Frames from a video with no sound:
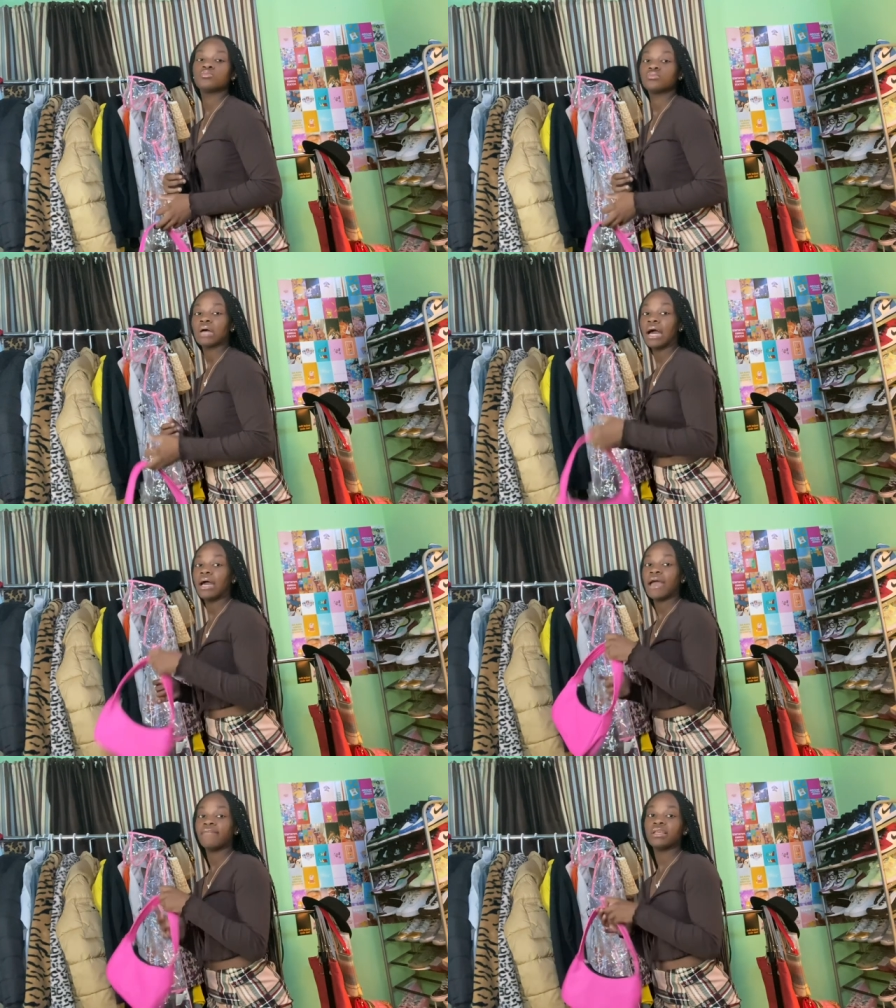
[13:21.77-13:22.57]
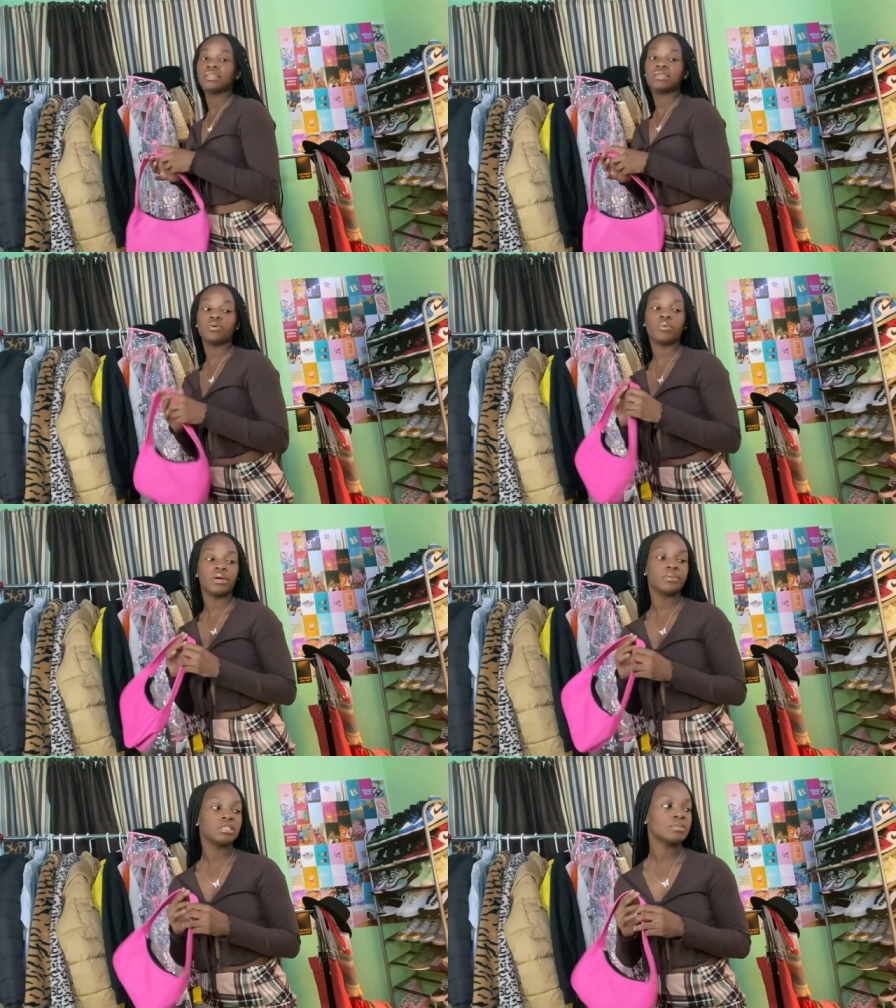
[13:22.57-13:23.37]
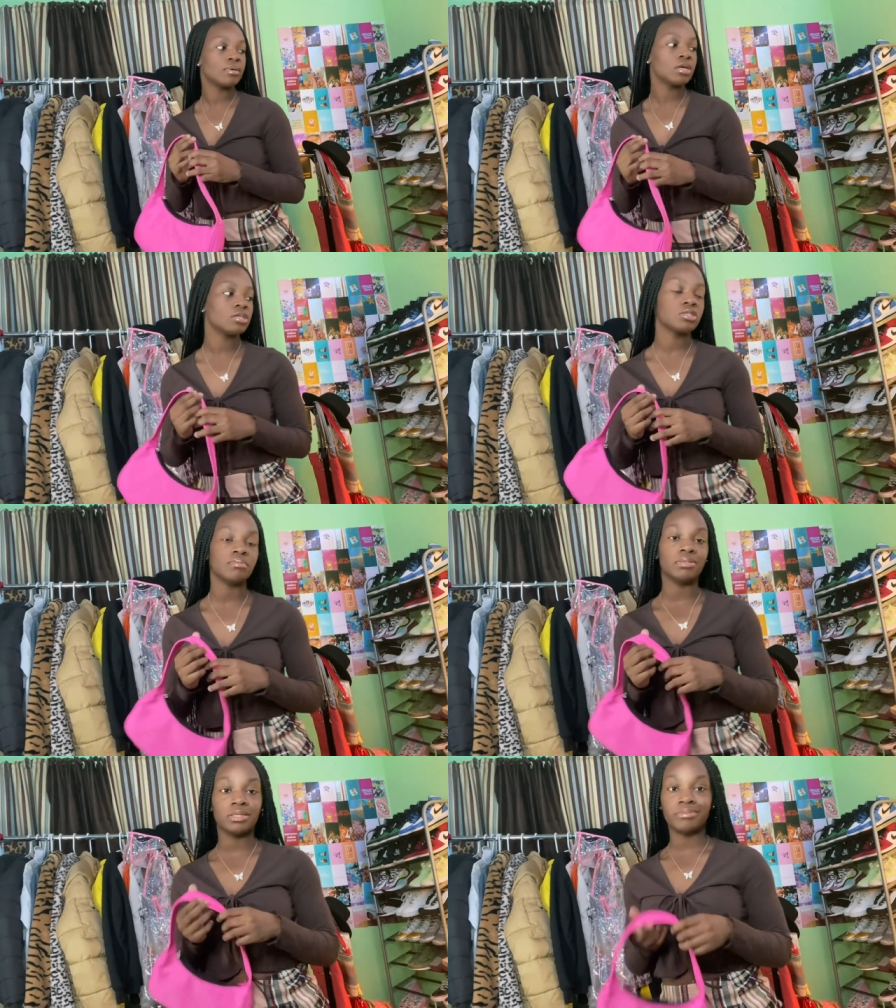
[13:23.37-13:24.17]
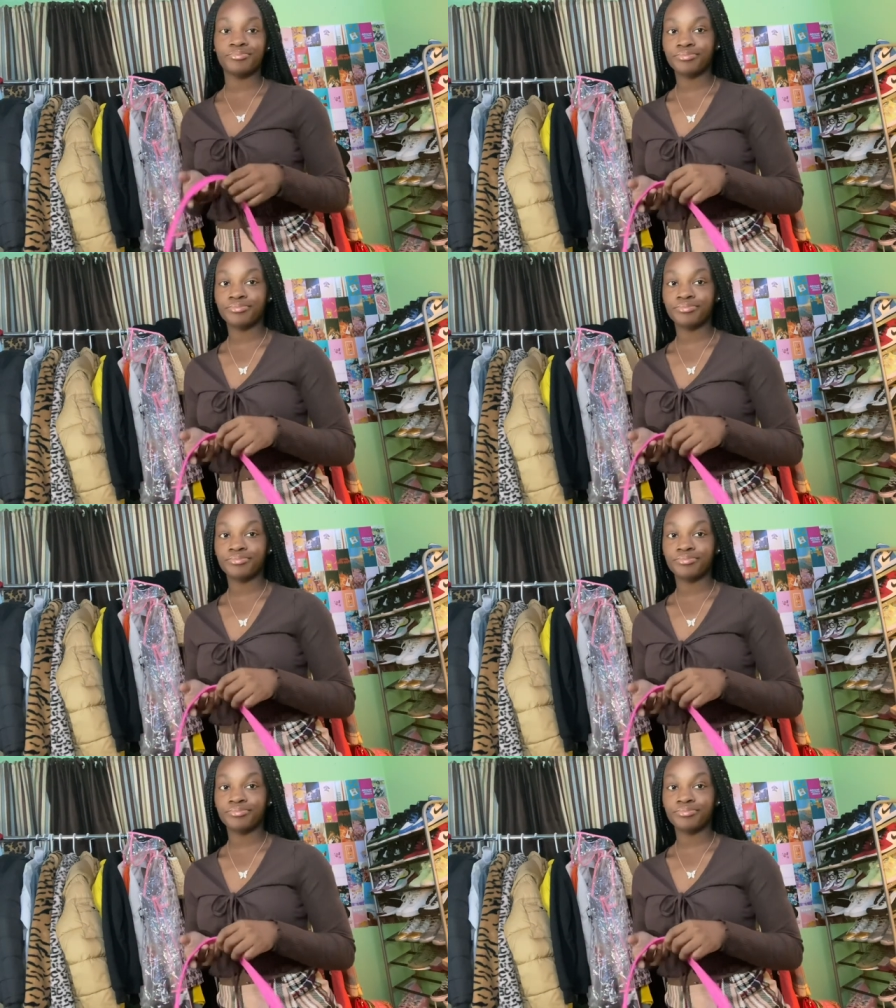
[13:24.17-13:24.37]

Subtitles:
I have nothing to wear with this purse, but